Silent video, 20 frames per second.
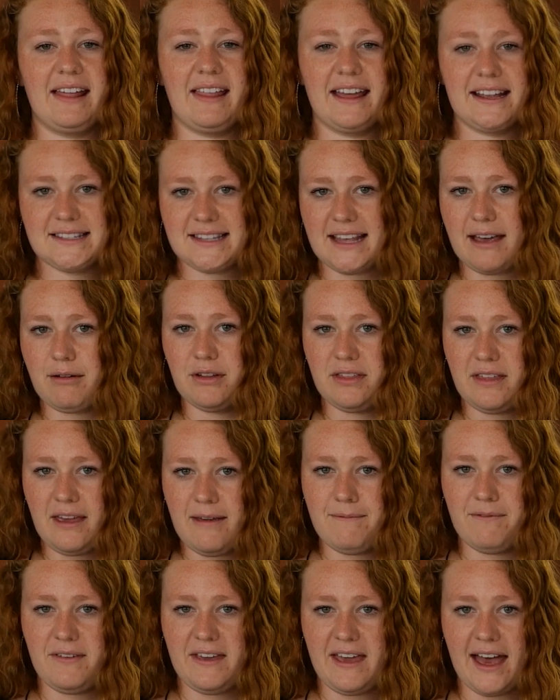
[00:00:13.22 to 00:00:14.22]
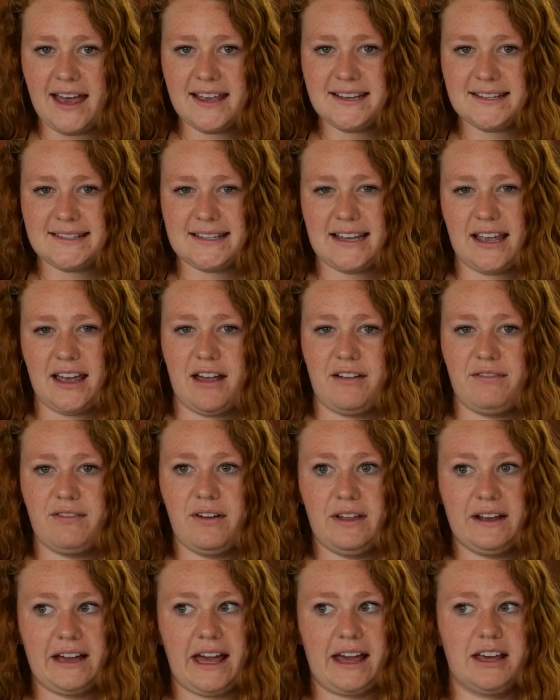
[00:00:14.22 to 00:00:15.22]
I liked that with MVS. I
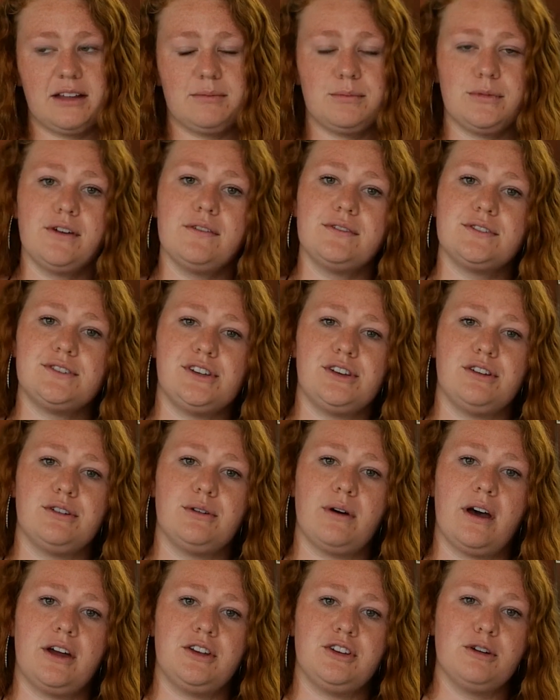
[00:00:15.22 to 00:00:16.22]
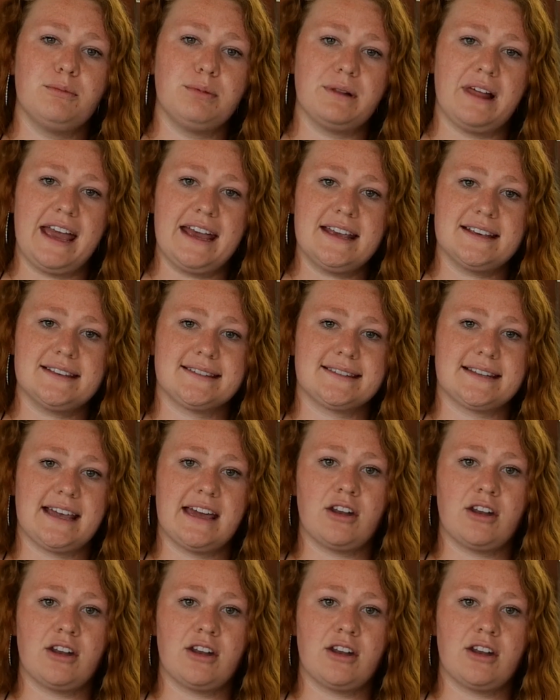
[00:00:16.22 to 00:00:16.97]
felt like I could move to a new place